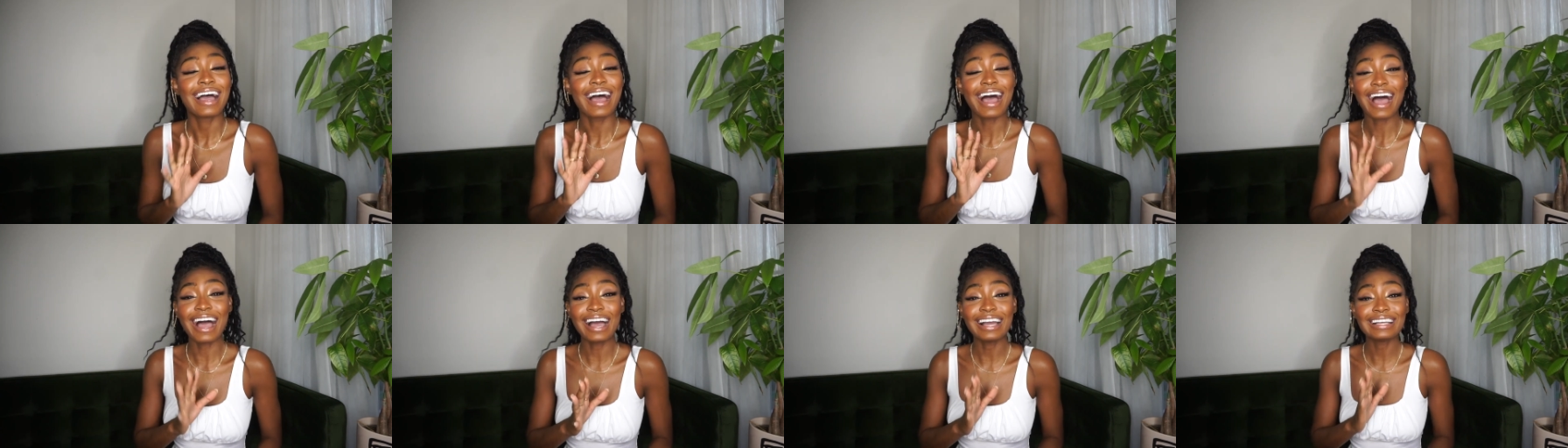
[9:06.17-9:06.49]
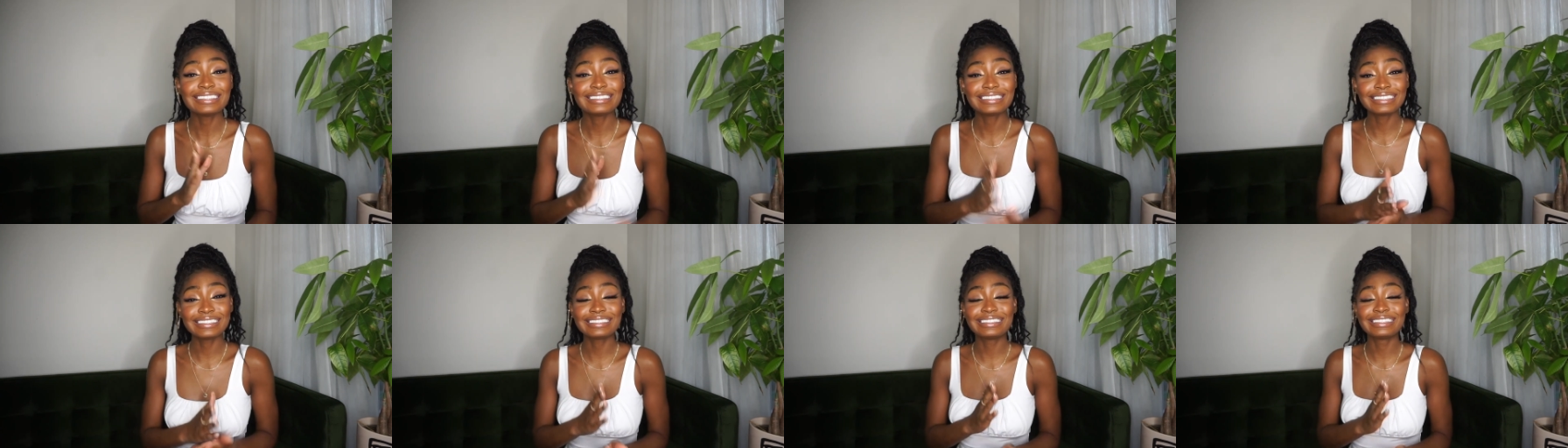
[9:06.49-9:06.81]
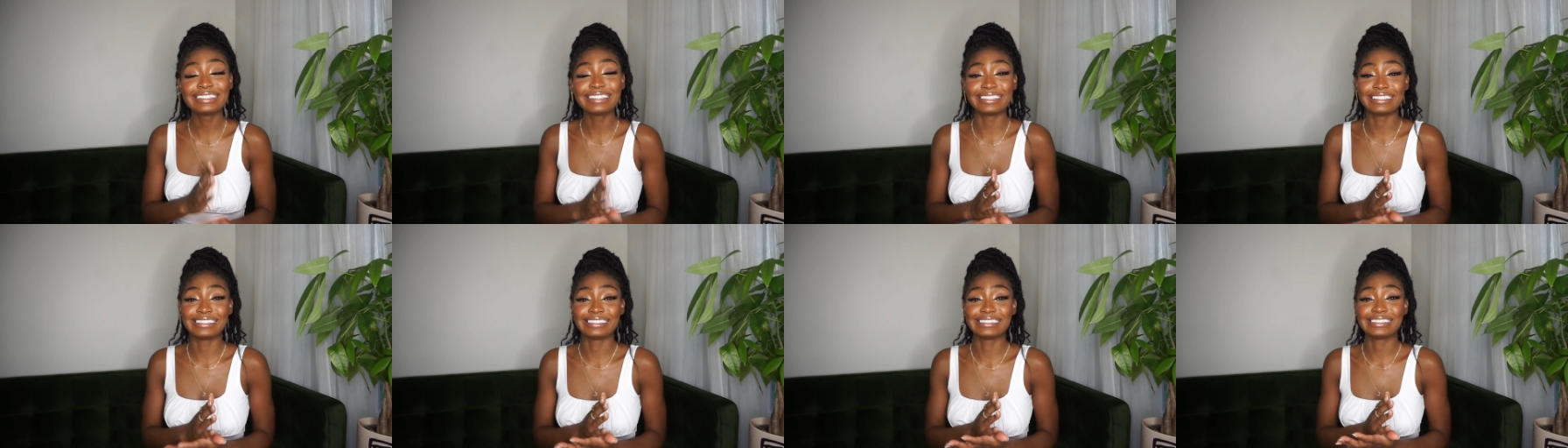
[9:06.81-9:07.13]
I did
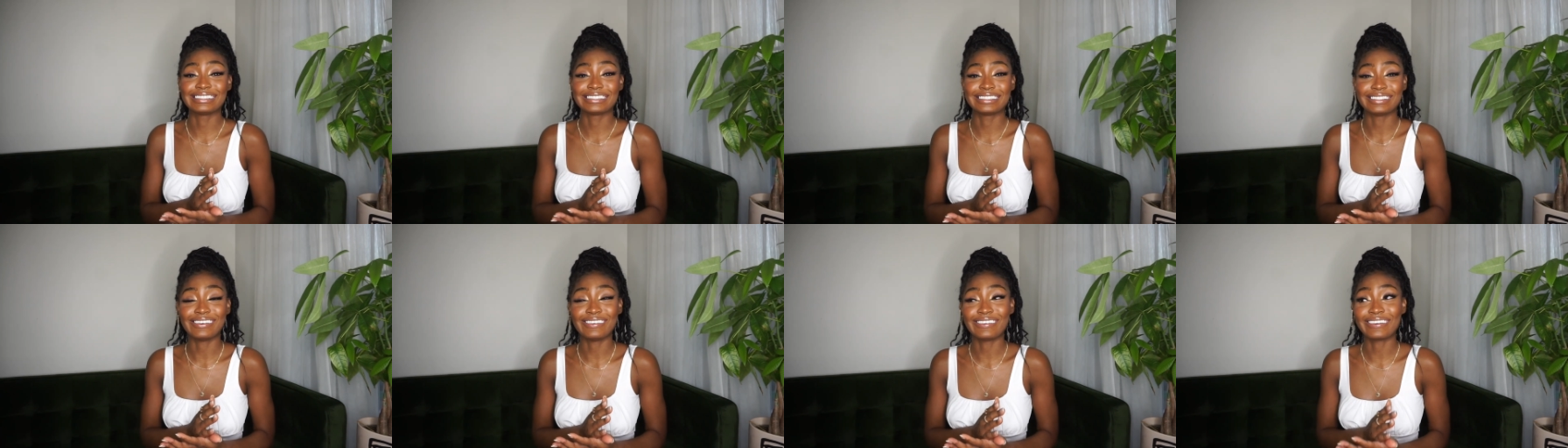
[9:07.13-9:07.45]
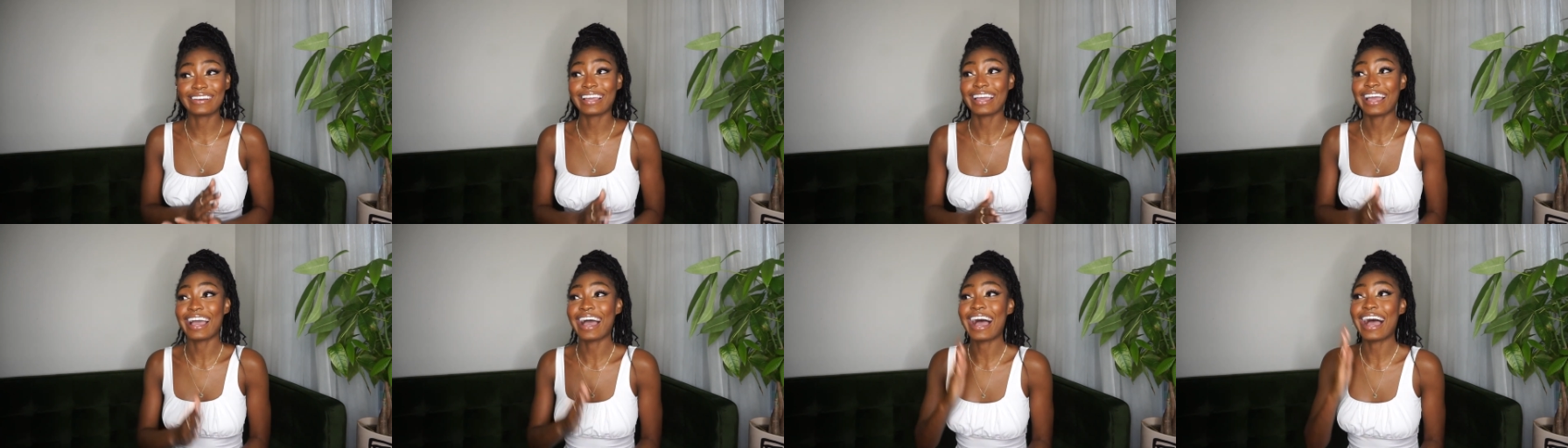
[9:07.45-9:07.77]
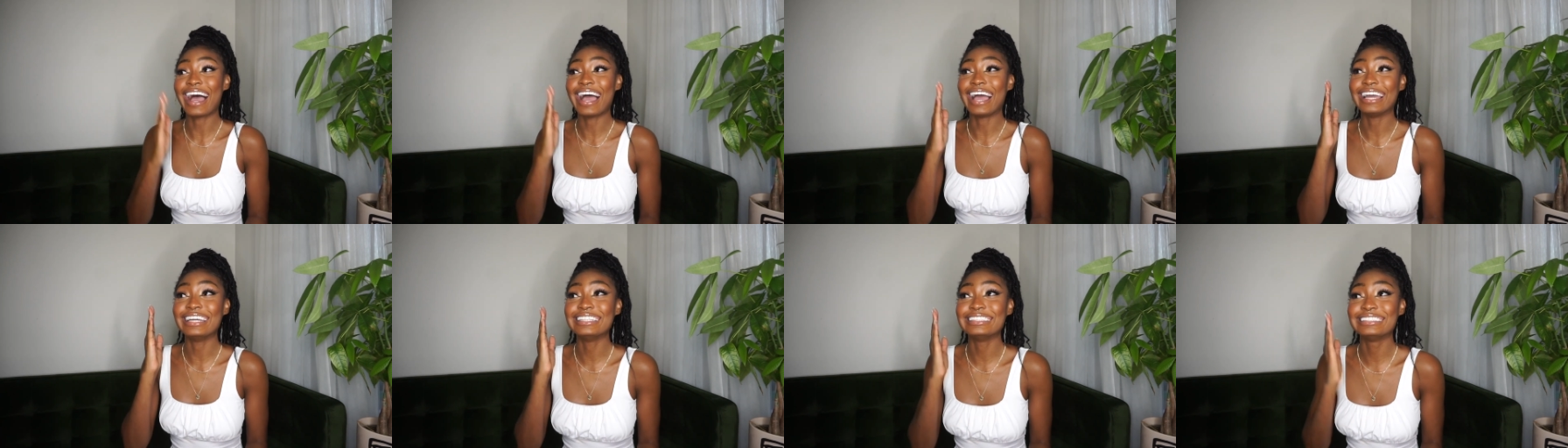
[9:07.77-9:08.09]
this, okay?
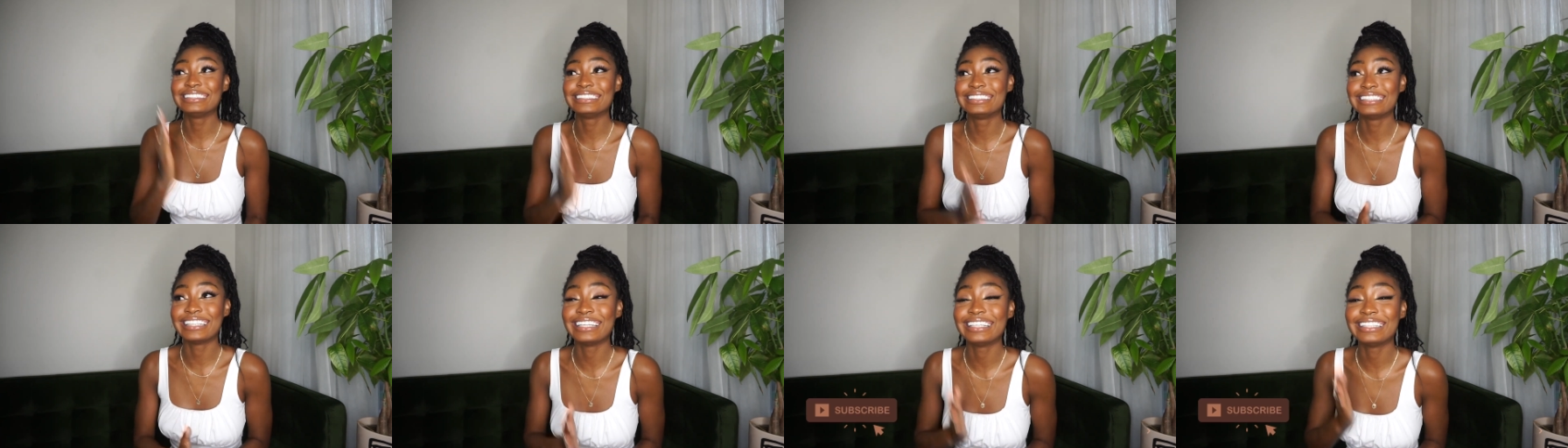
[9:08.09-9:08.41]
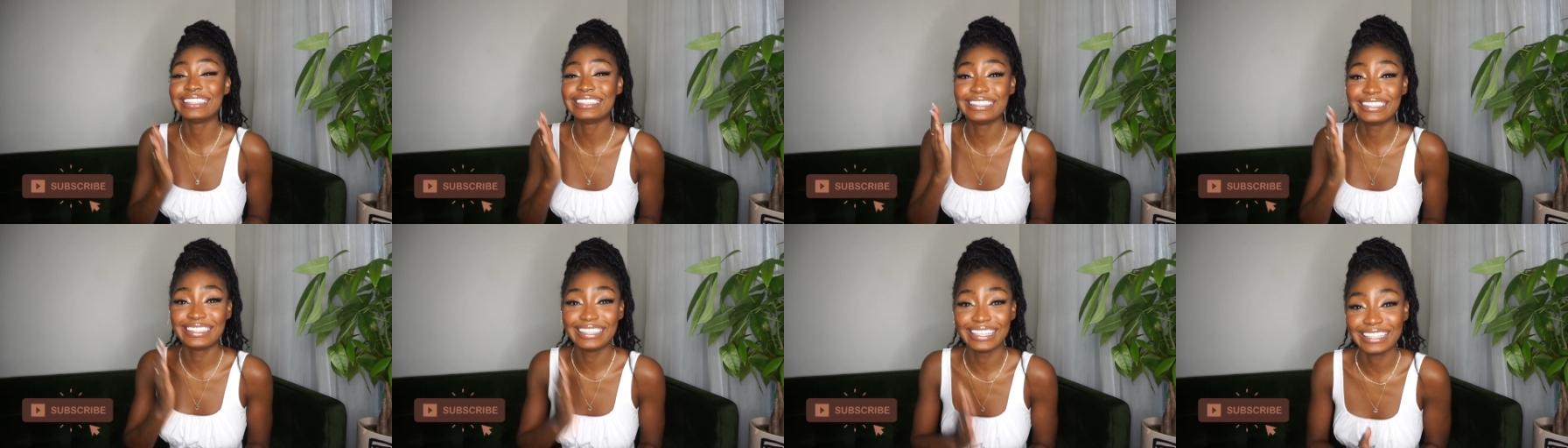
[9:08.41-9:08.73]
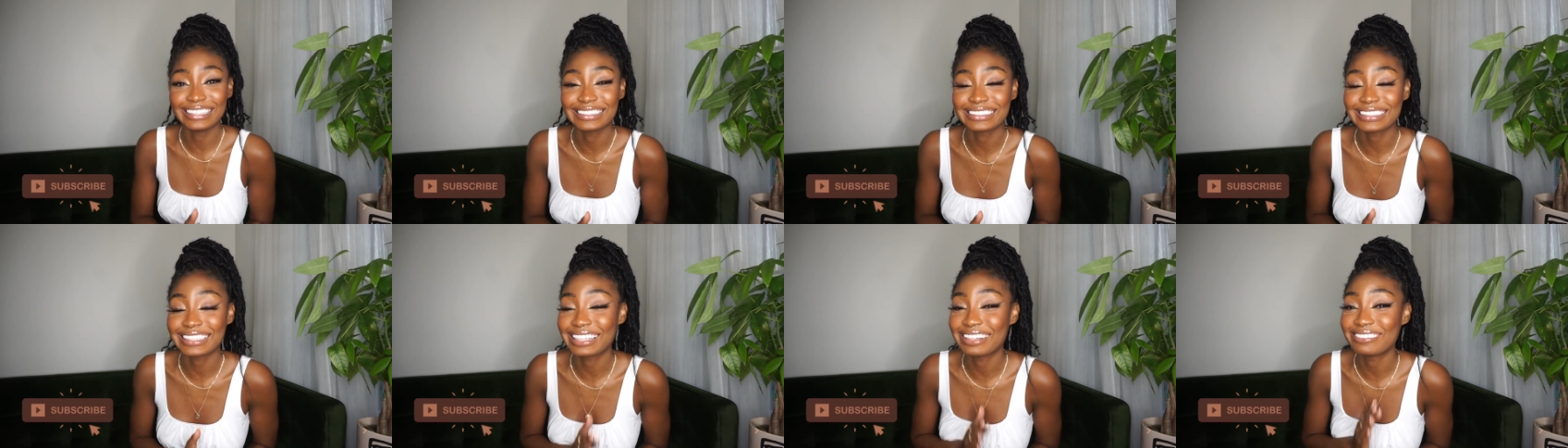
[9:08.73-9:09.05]
I did
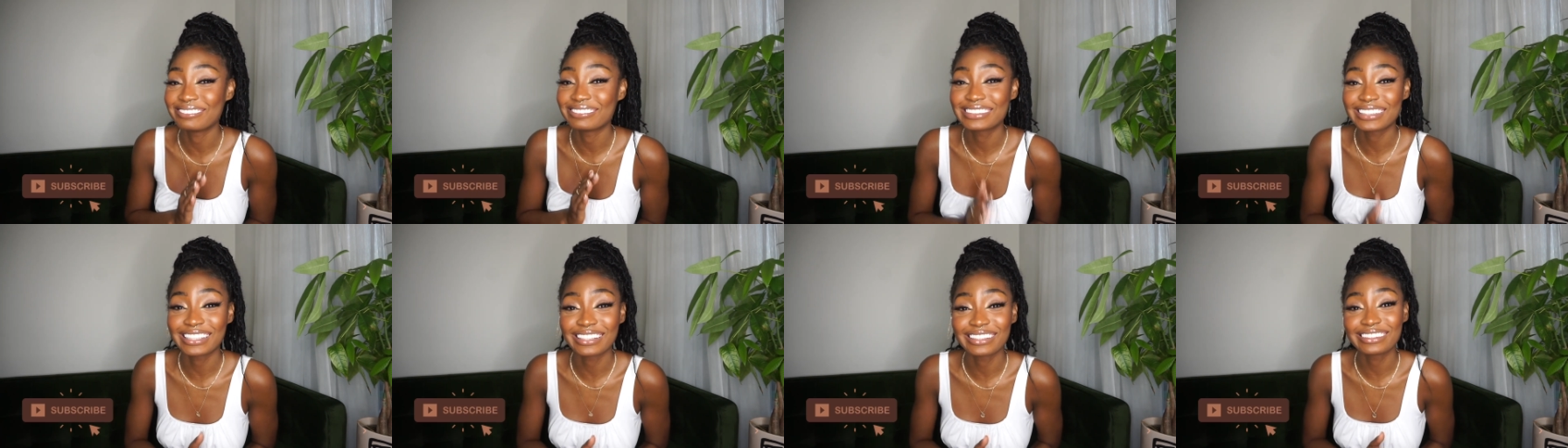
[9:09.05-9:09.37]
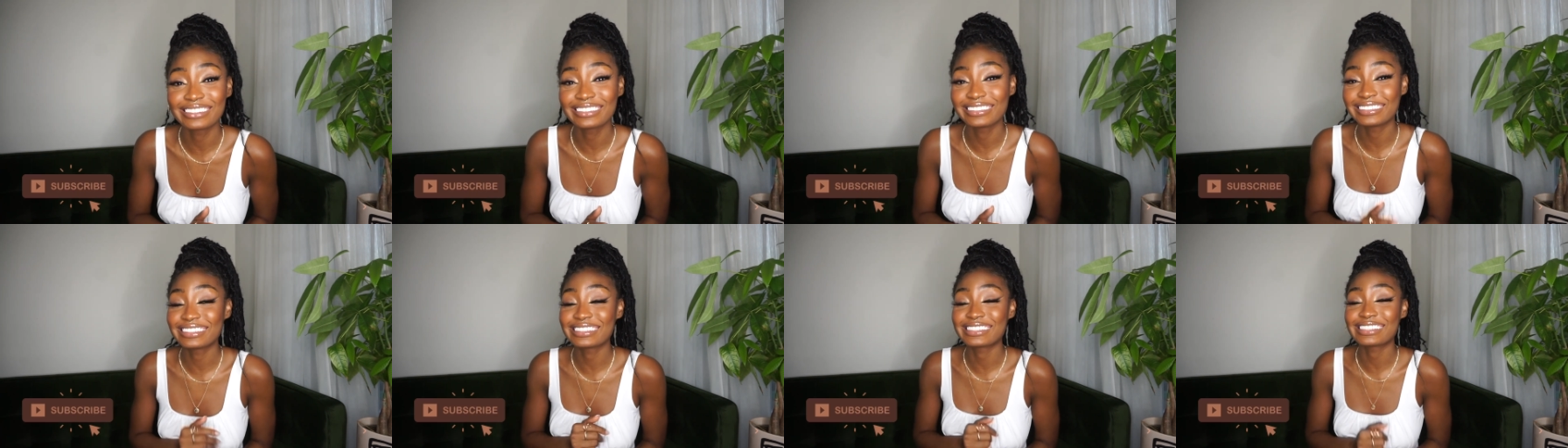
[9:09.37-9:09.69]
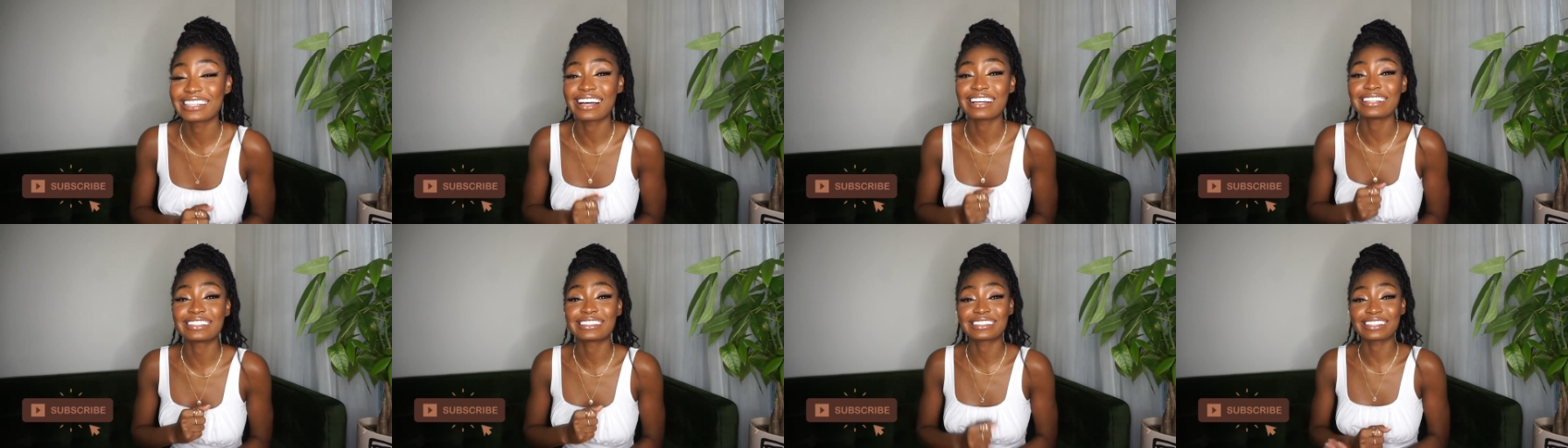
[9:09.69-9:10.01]
this, and I'm telling you, this is
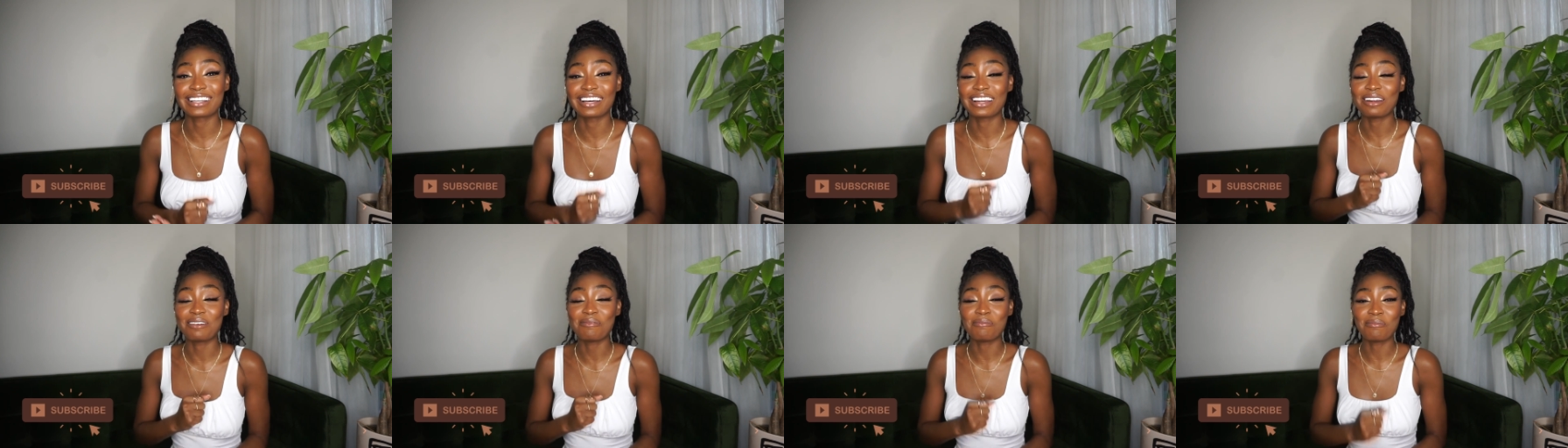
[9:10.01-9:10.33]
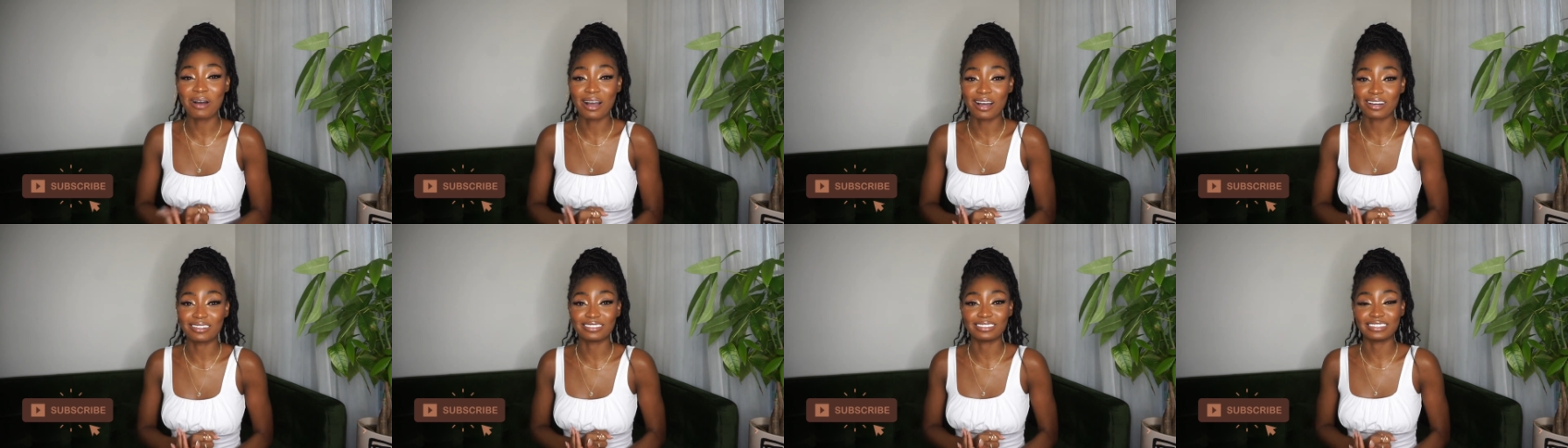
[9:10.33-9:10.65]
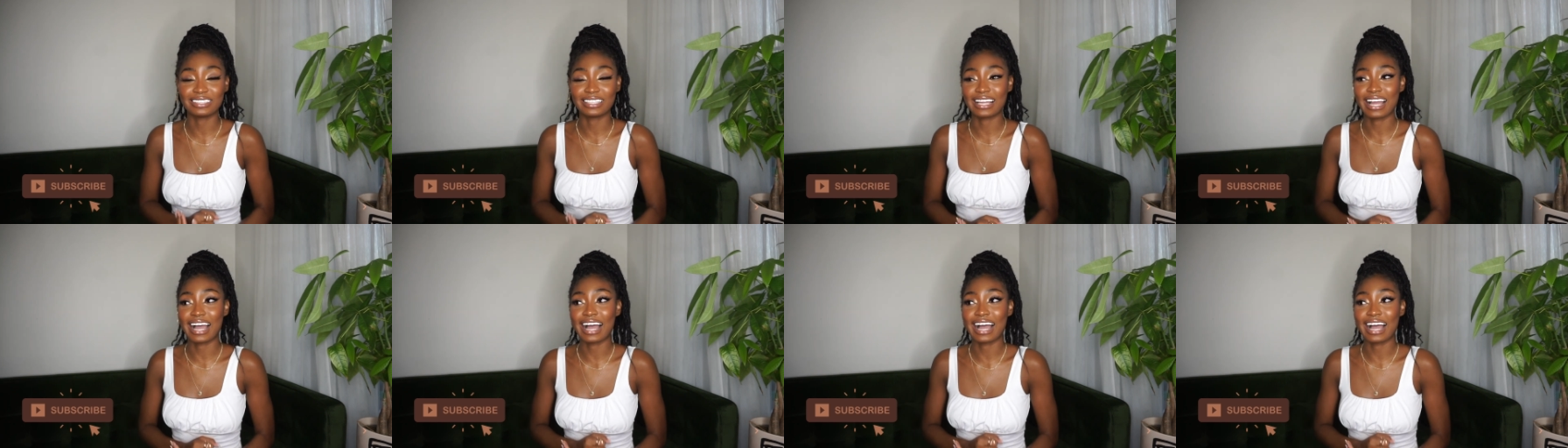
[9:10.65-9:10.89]
how I started modeling.